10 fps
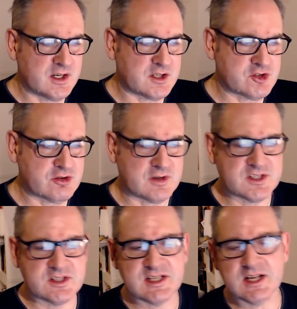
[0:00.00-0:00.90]
are trying
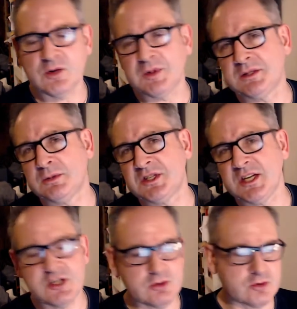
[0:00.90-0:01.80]
to deal with the
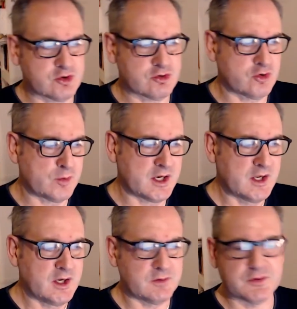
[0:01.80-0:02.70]
residual trauma
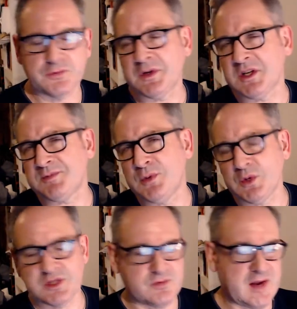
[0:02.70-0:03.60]
of the first
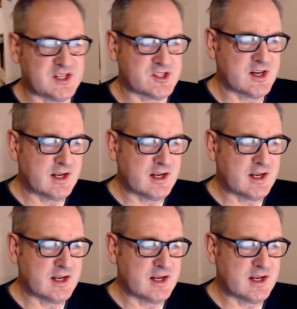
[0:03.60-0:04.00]
book's events,